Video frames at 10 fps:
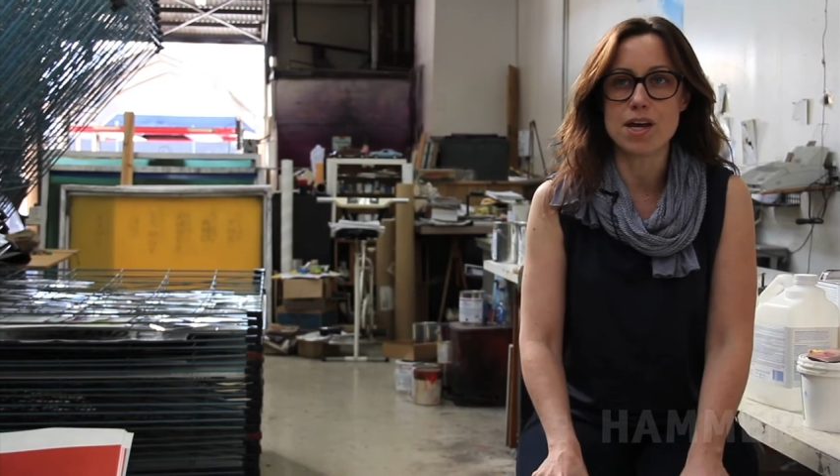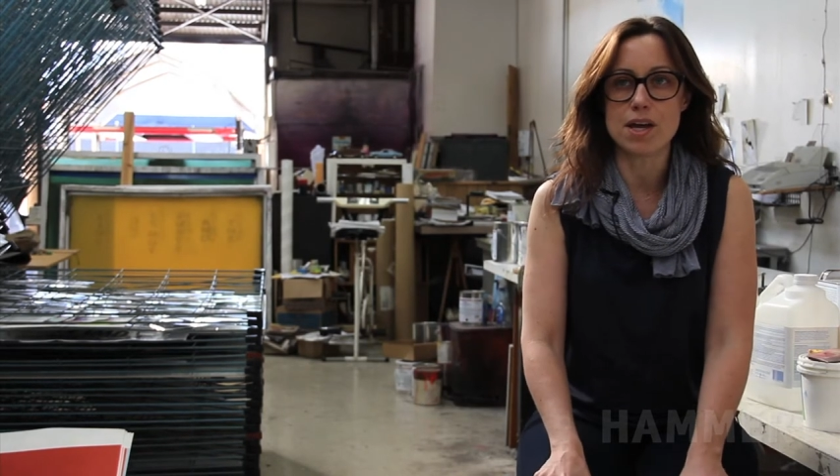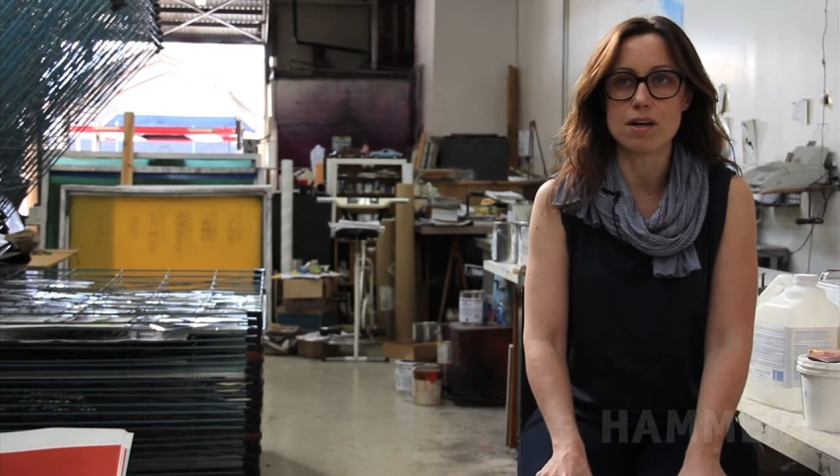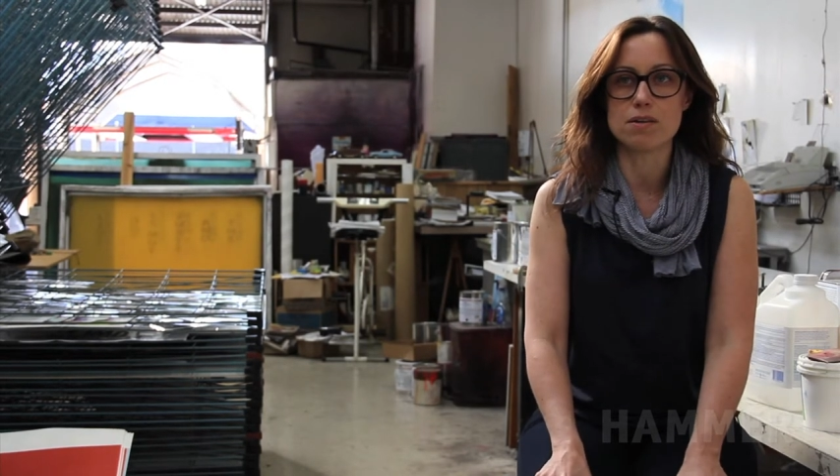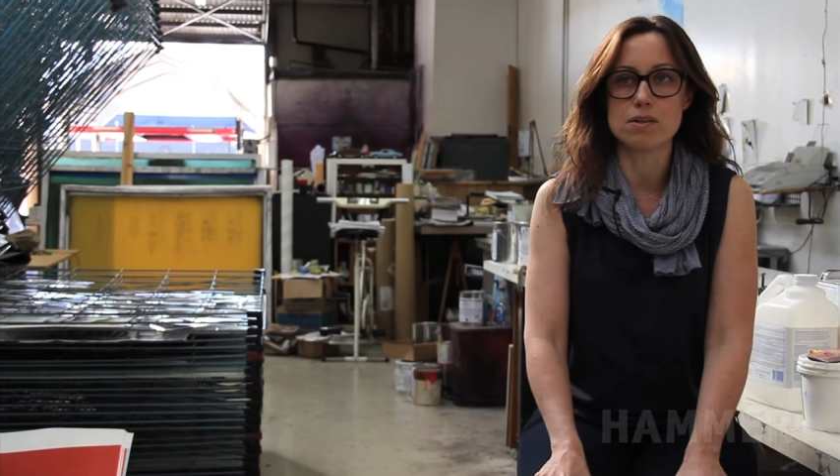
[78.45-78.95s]

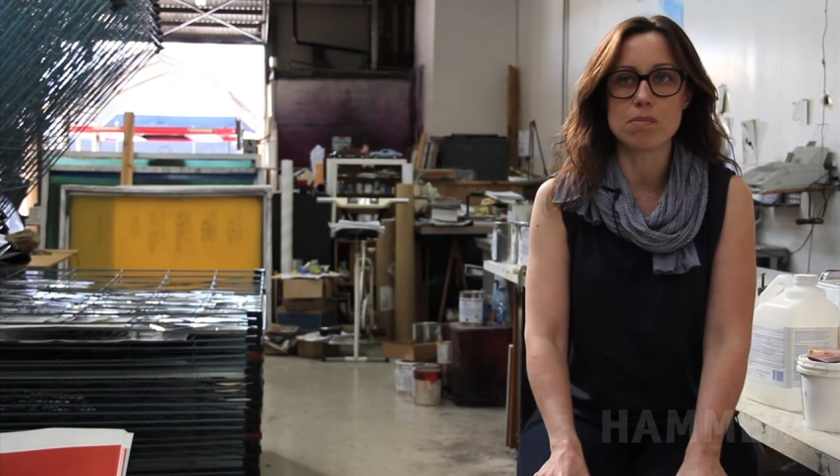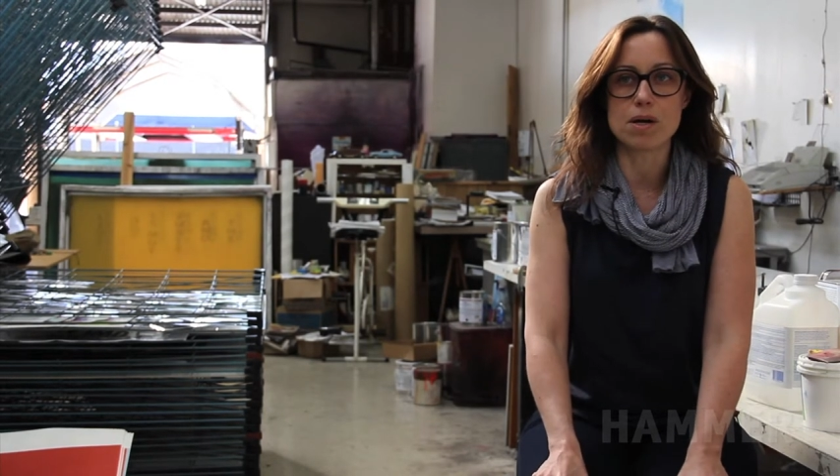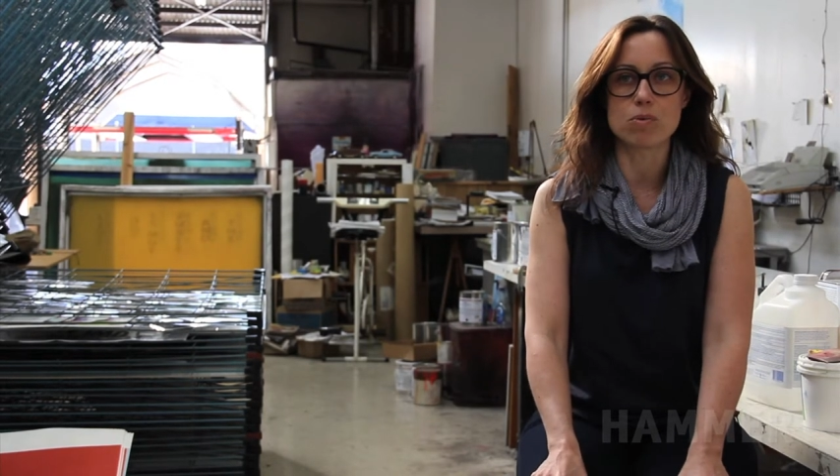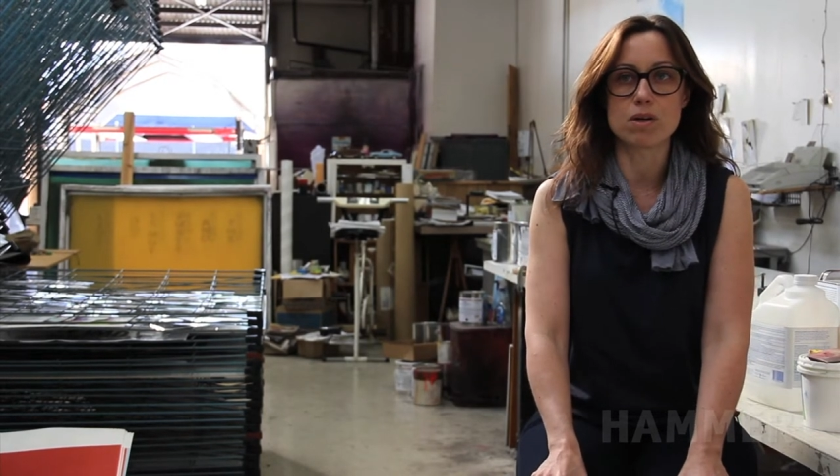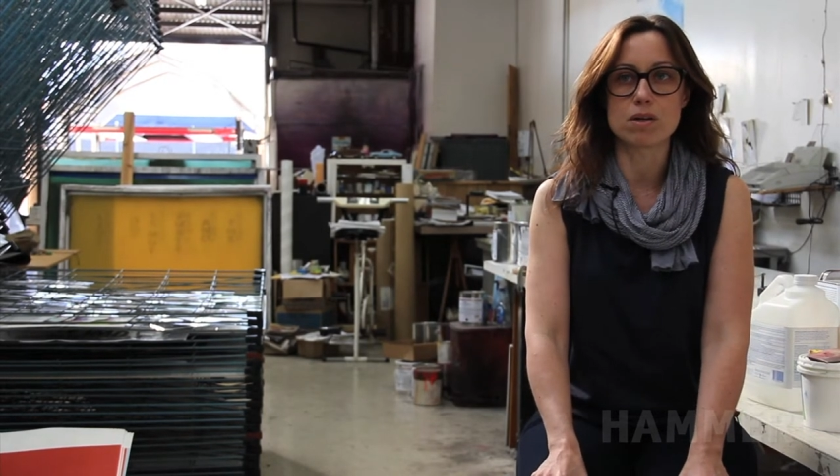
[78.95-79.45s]
hand in my
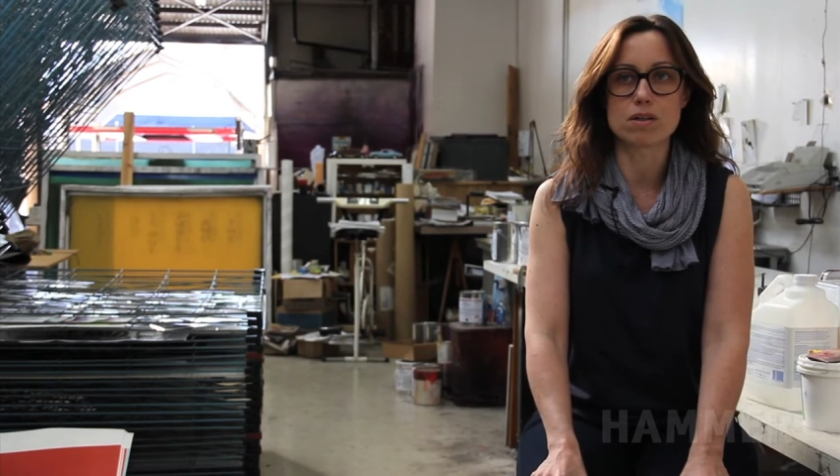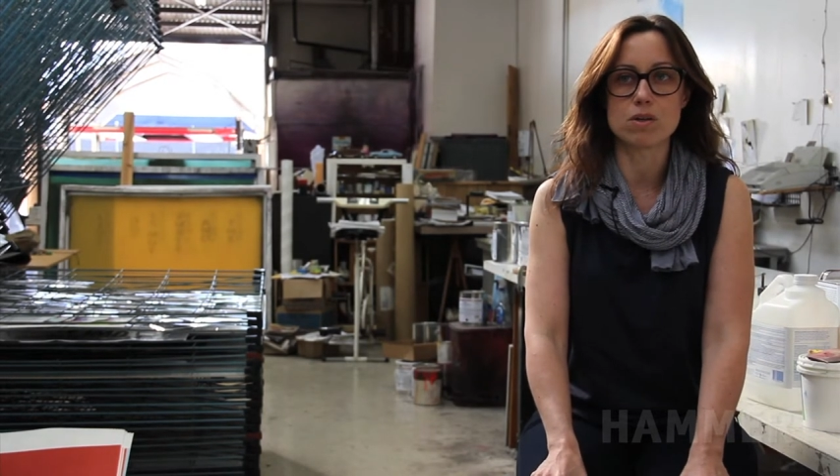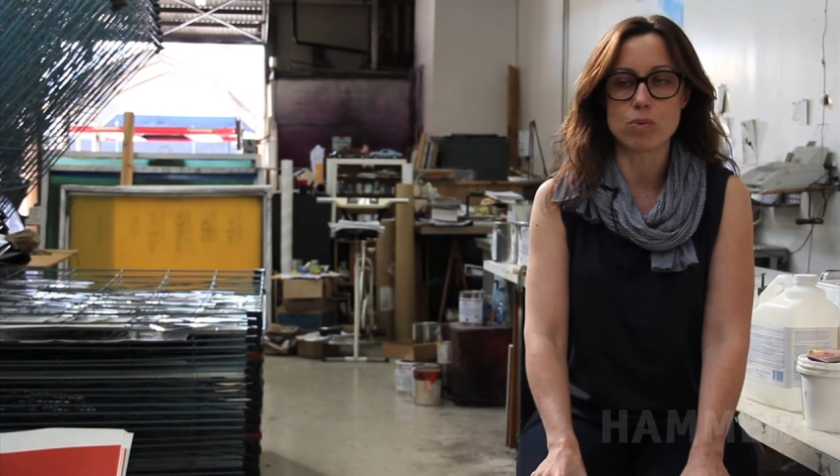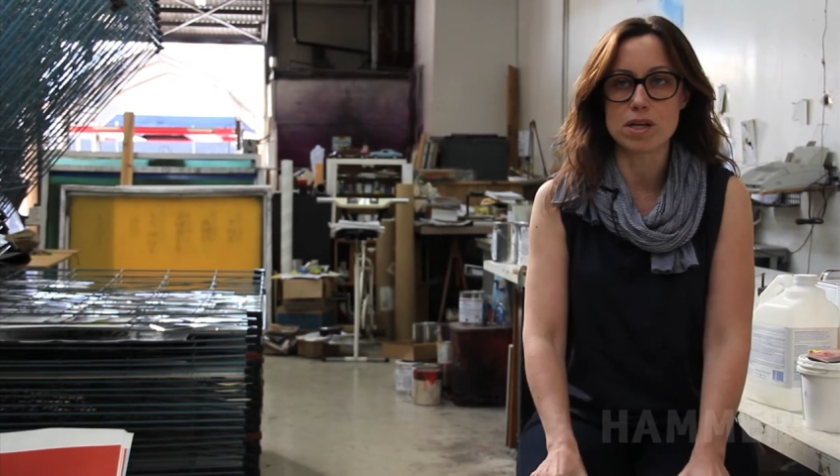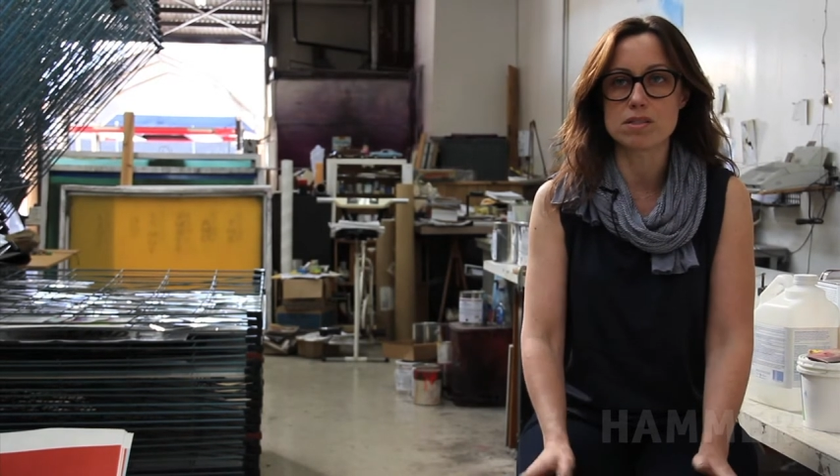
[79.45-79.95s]
work
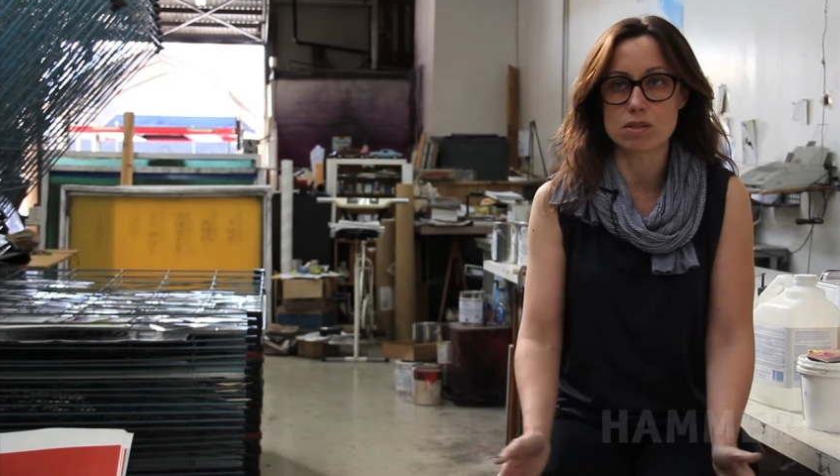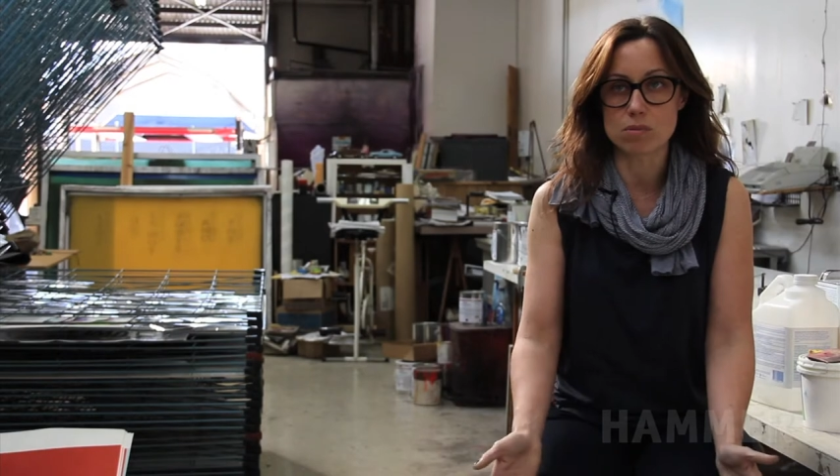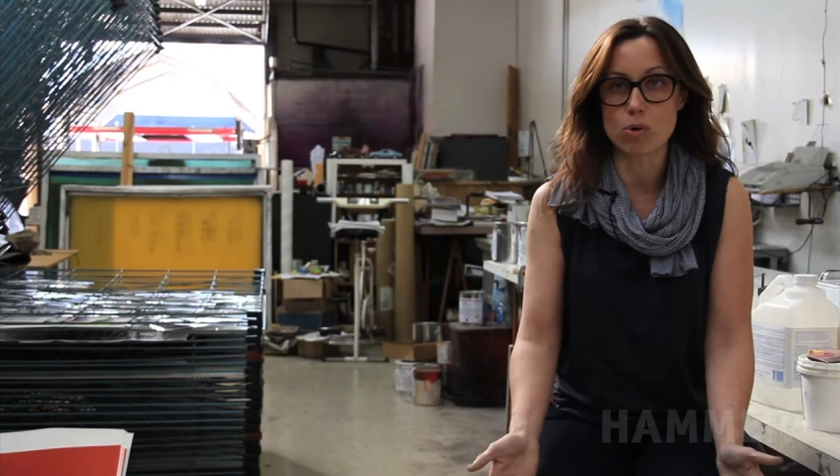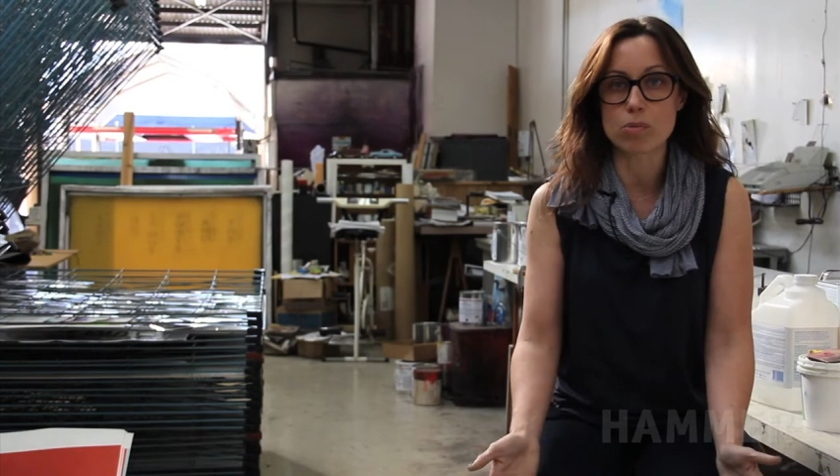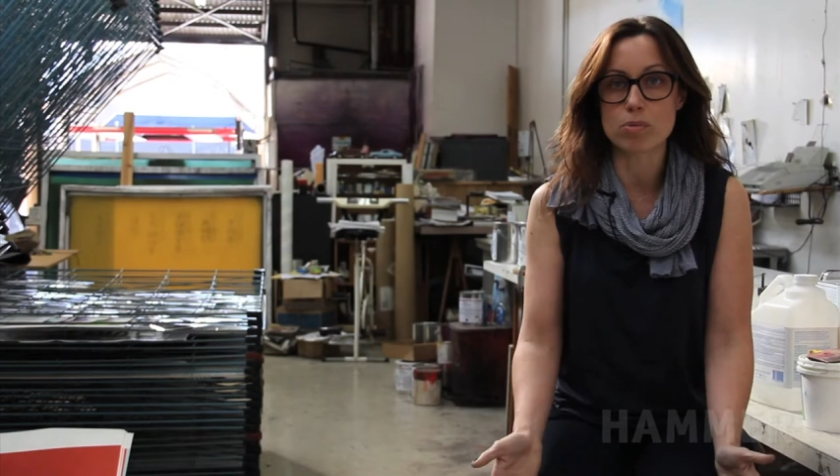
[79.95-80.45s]
in ways that are more